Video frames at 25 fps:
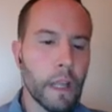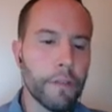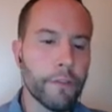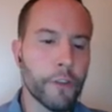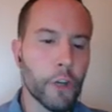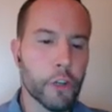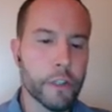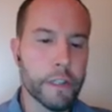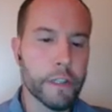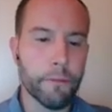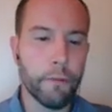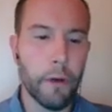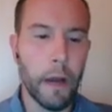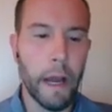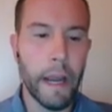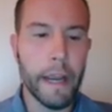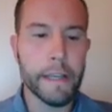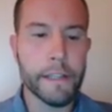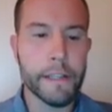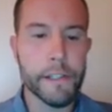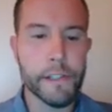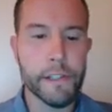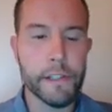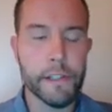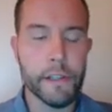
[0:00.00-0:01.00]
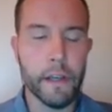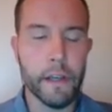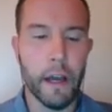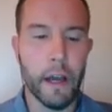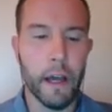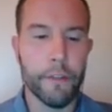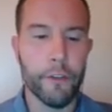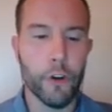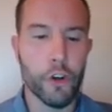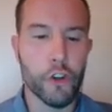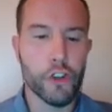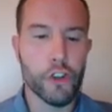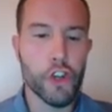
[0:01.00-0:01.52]
their device,
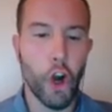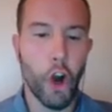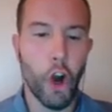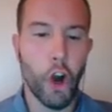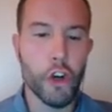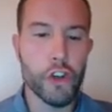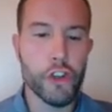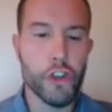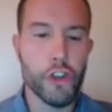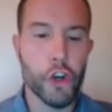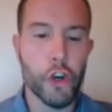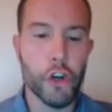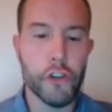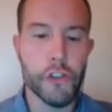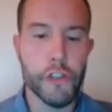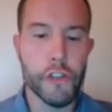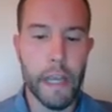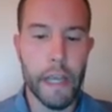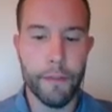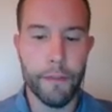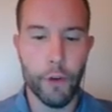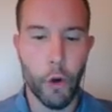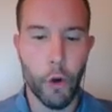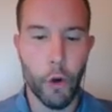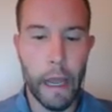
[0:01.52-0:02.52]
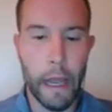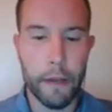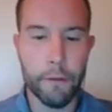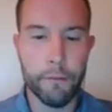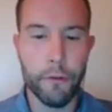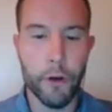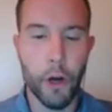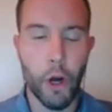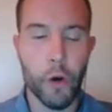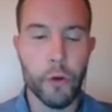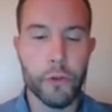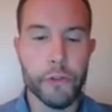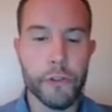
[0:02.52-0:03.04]
uh, their chargers, and their
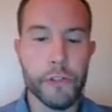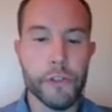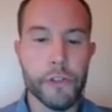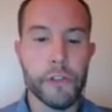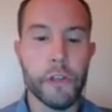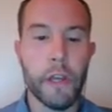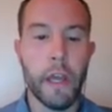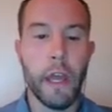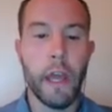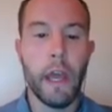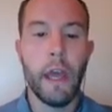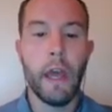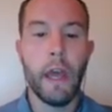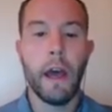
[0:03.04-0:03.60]
headphones.